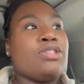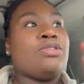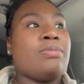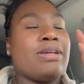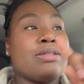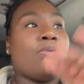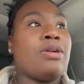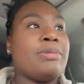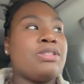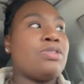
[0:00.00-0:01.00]
to one
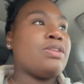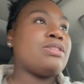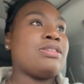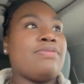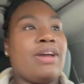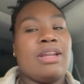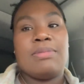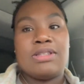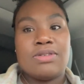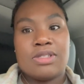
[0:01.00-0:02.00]
of my students invited
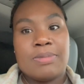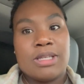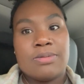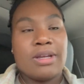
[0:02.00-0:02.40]
me to his baseball